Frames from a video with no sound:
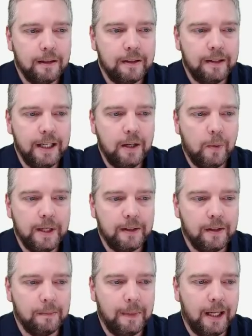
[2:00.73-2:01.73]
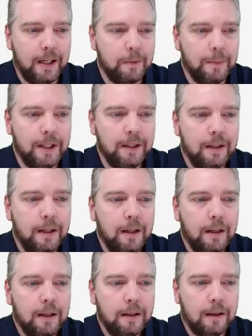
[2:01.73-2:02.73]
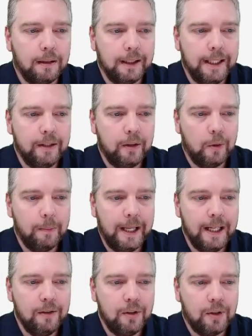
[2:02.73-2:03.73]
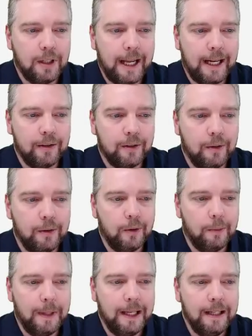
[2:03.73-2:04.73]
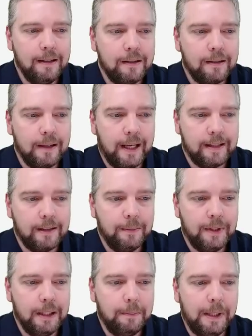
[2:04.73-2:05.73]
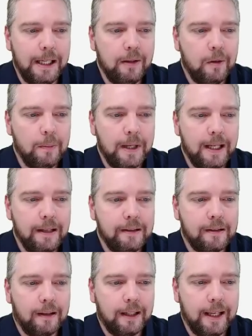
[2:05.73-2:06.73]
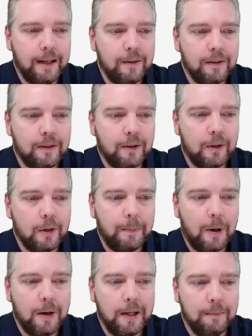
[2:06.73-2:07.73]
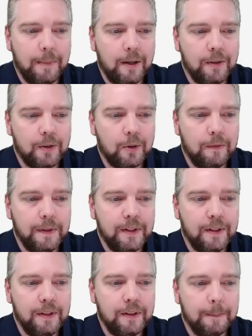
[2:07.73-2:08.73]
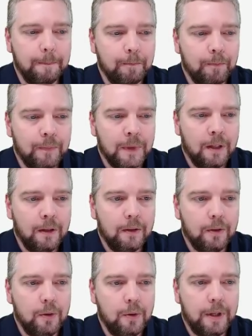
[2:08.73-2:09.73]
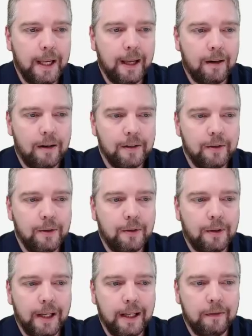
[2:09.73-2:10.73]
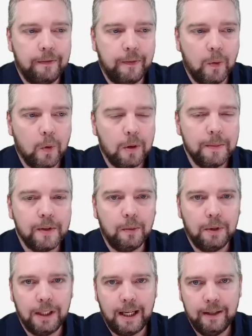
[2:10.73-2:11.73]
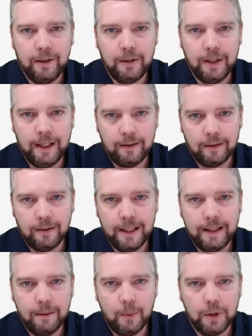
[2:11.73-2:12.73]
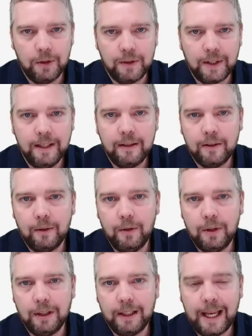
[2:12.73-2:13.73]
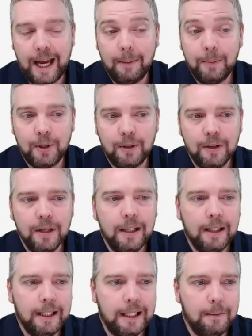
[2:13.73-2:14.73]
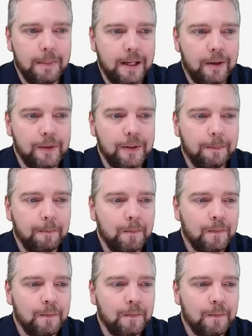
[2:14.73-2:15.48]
sequences management, elite domains, you can add your domains, SMTP domains, accounts, third-party mail services. You can also create forms that will allow you to integrate them on your site so you can capture emails,